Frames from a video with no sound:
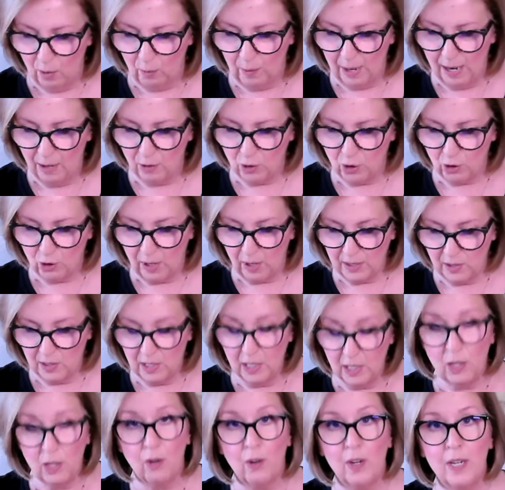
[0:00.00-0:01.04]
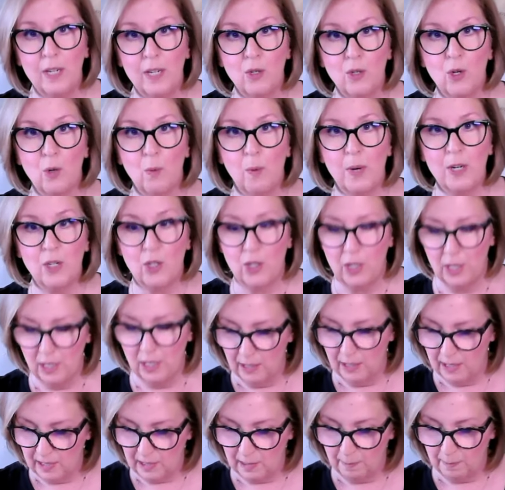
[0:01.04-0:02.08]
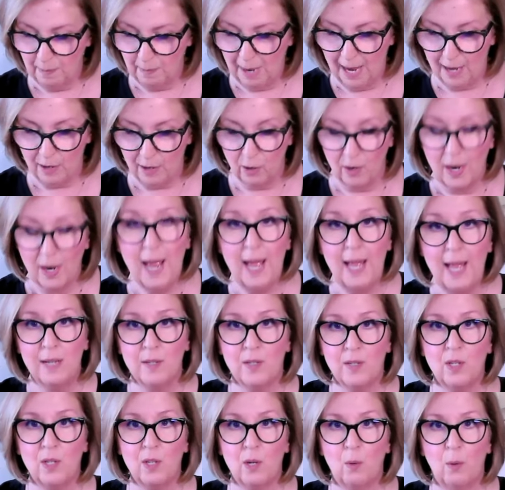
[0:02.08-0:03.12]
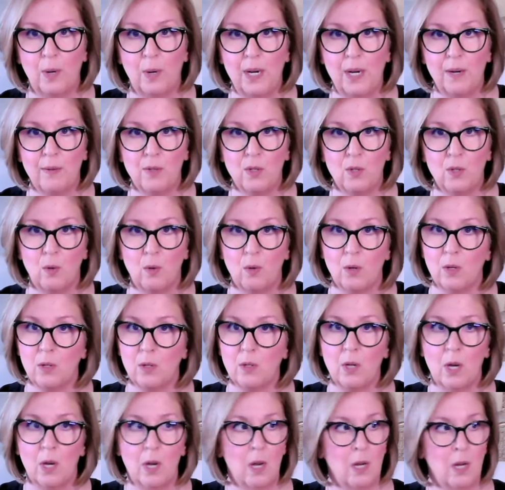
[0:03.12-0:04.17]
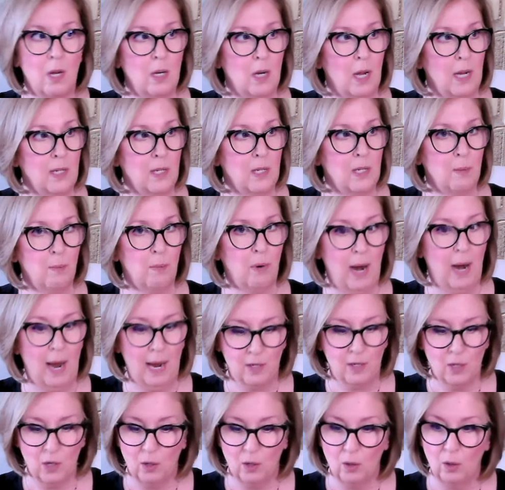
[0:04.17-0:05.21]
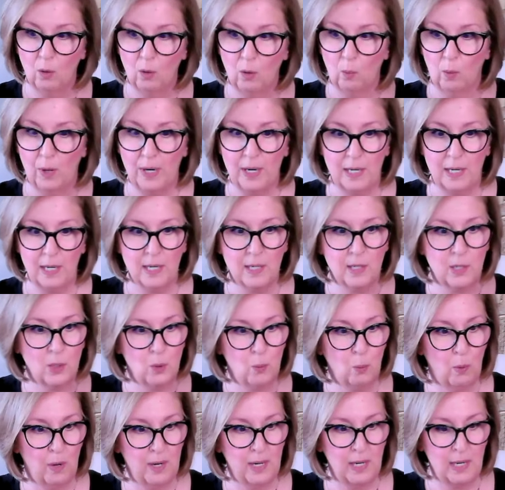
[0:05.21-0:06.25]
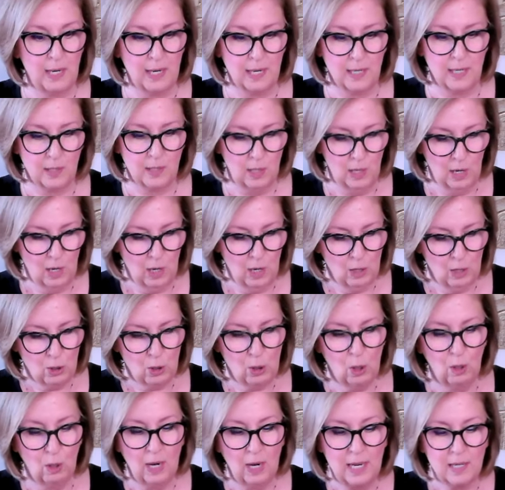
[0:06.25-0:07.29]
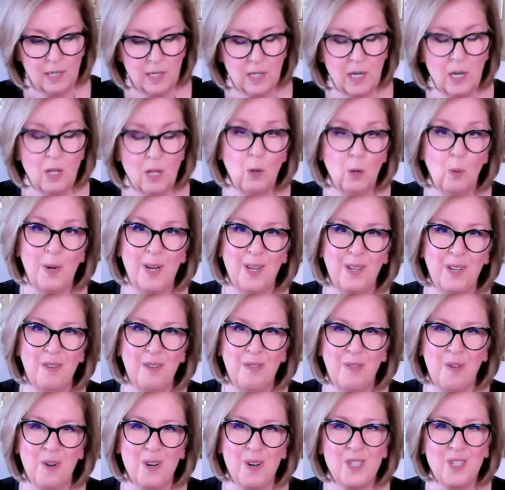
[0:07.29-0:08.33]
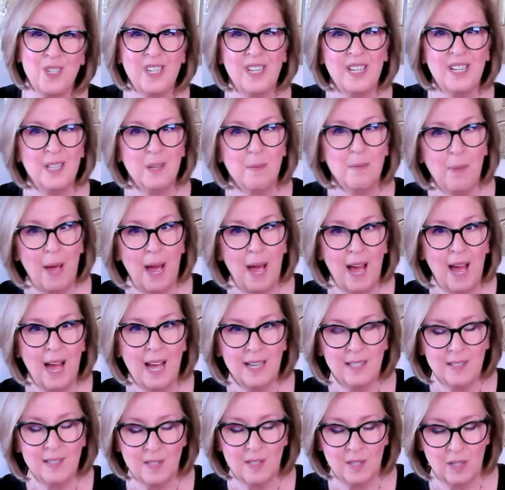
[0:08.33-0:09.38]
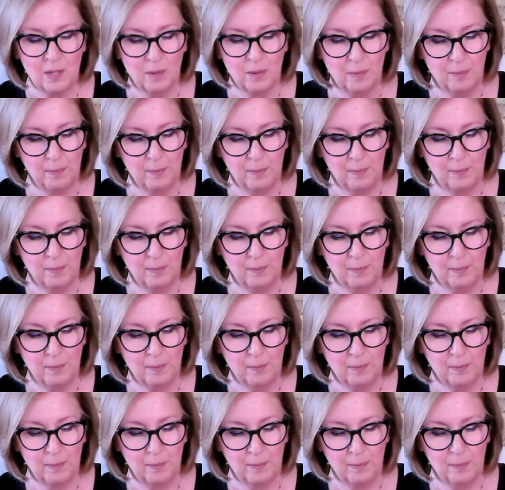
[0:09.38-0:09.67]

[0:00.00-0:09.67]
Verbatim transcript: around trusting your intuition in this matter, hence the Queen of Swords. Nice and practical. What it is what it is. So let's see the Wheel of Fortune in the past.